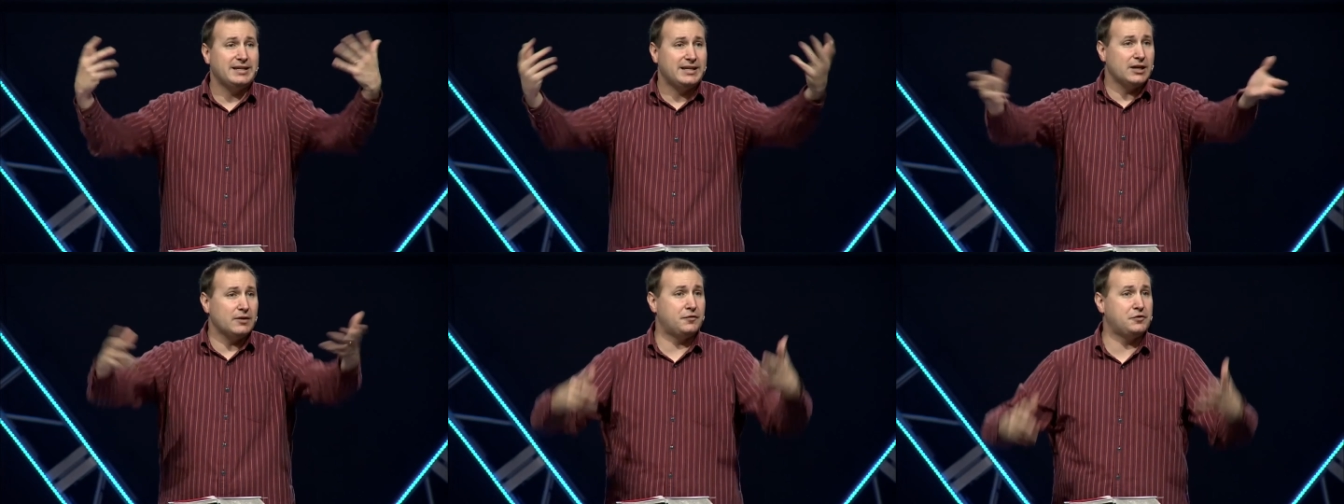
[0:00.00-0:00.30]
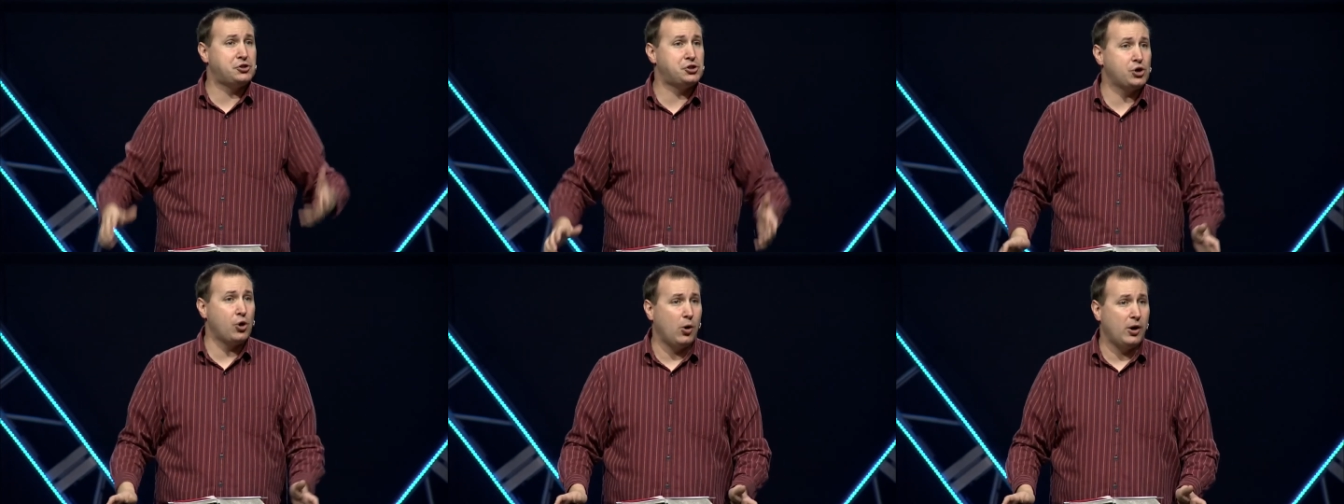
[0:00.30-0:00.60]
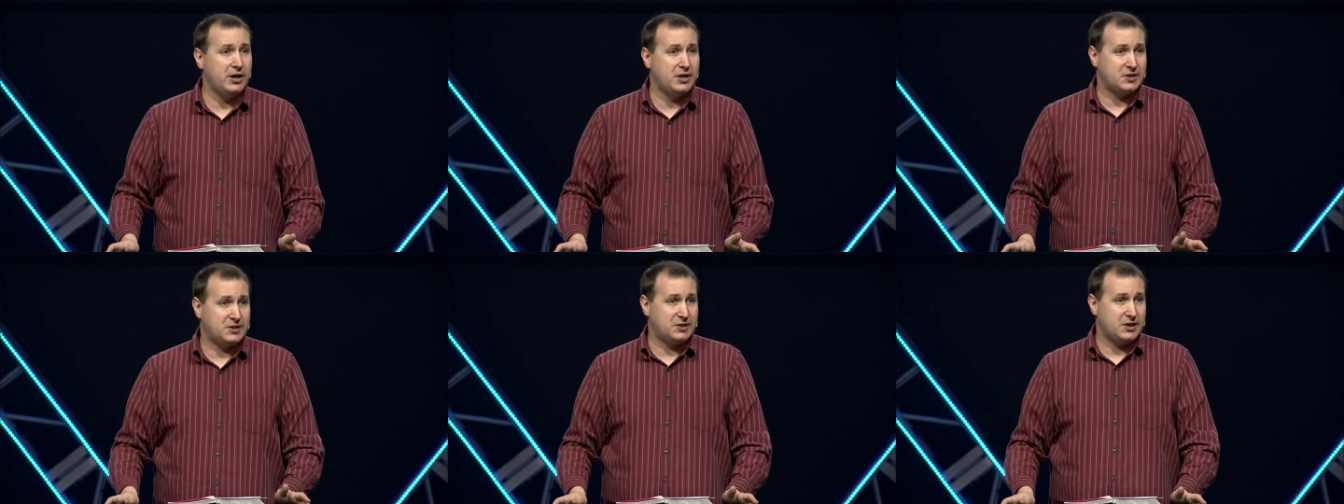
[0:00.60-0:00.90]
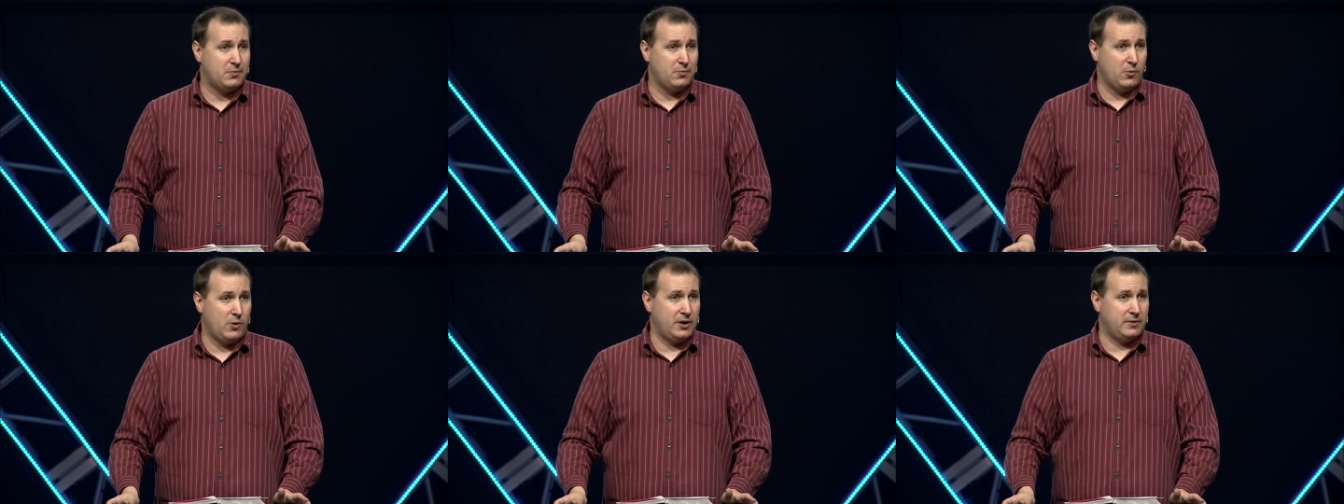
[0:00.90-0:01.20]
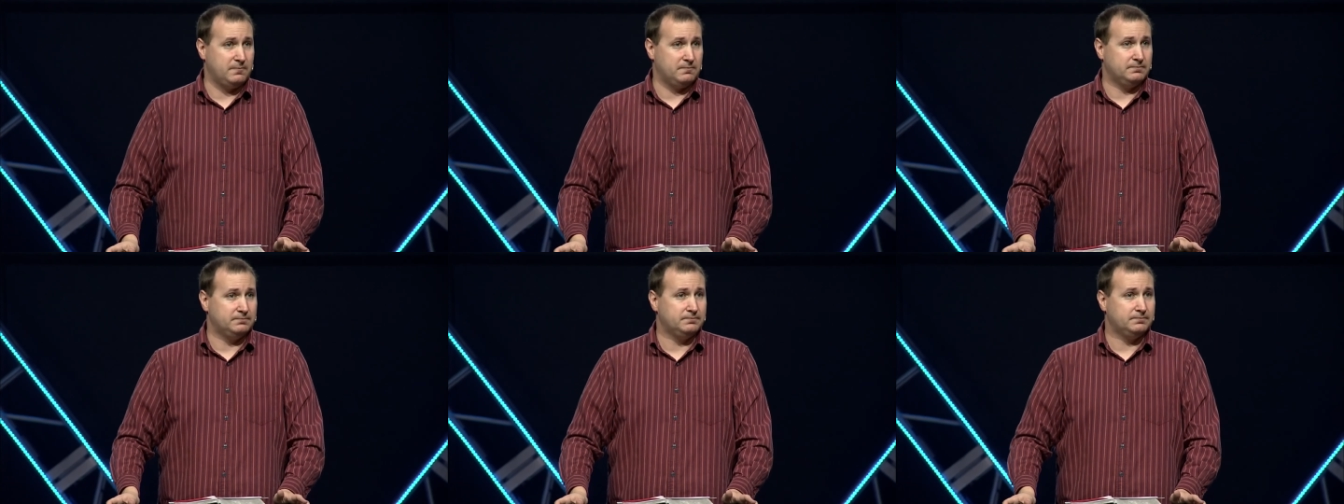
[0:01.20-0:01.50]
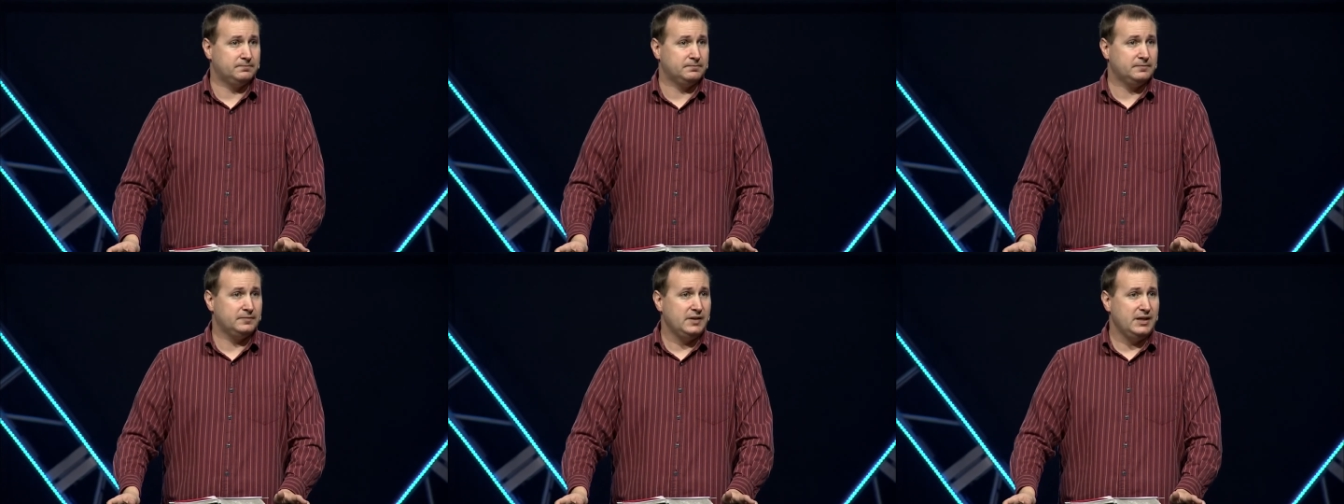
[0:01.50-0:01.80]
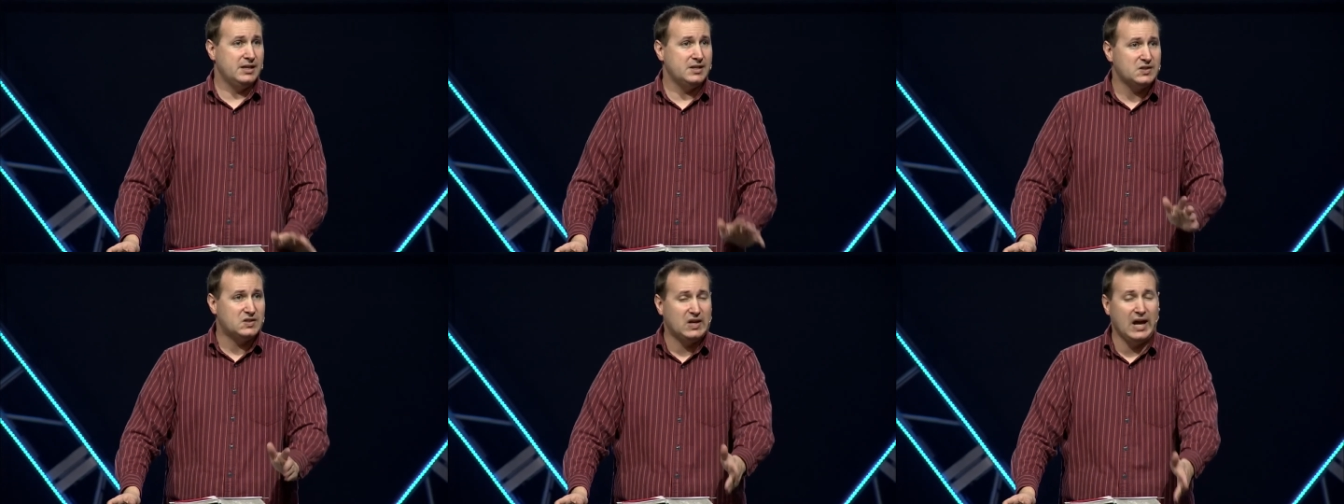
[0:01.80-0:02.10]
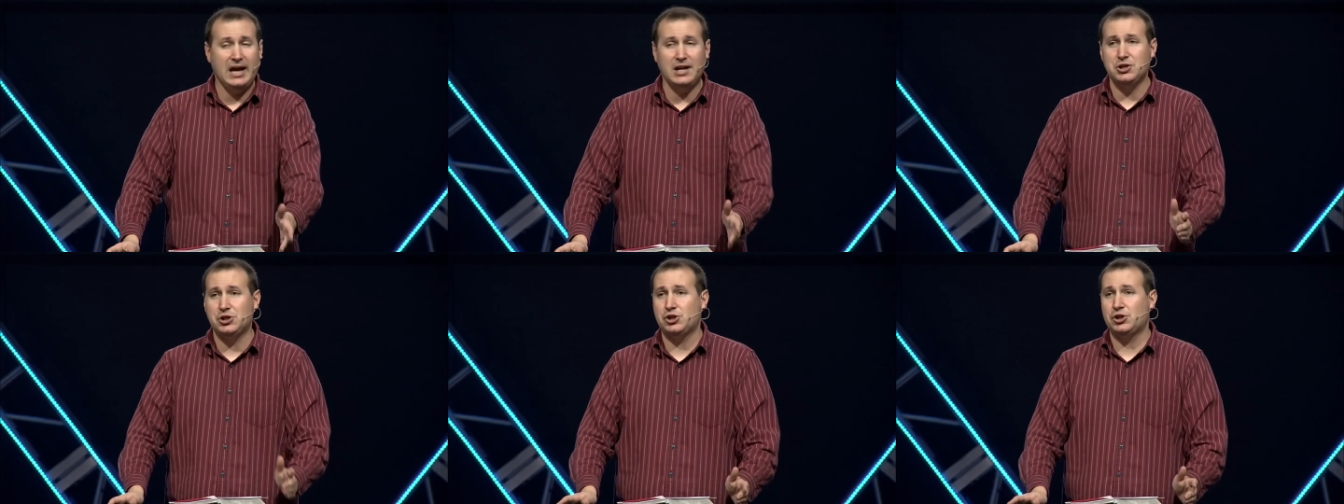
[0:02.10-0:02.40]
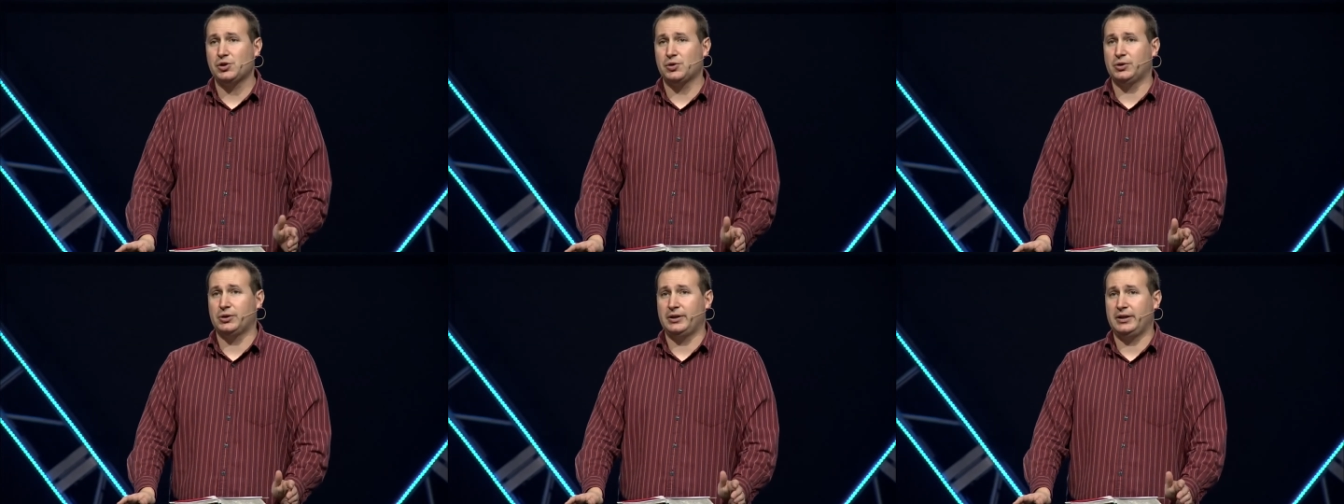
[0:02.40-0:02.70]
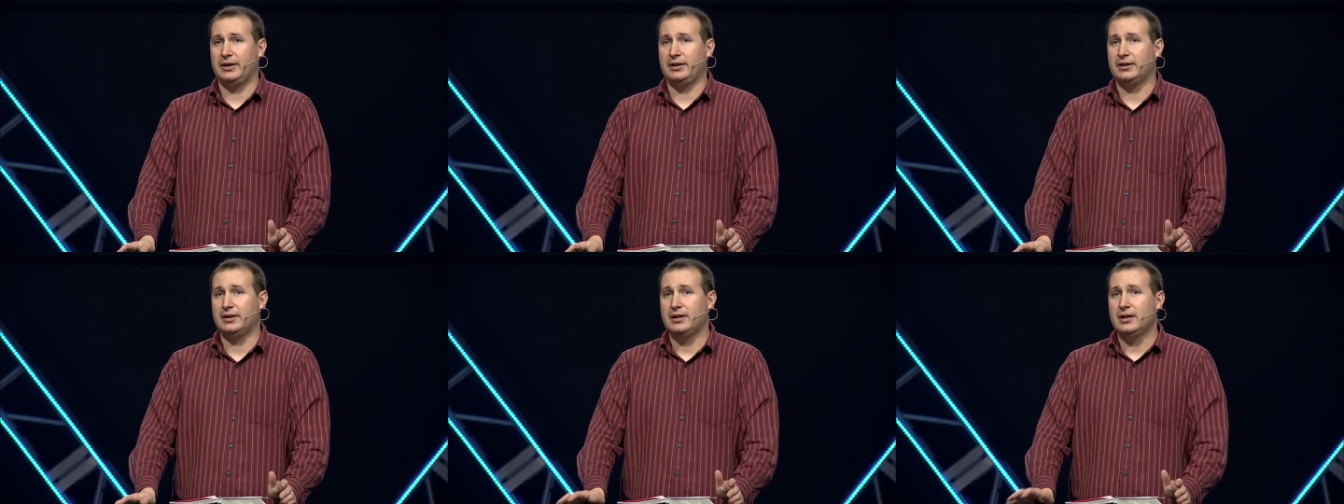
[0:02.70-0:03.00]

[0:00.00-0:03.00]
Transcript: give joy to someone intentionally?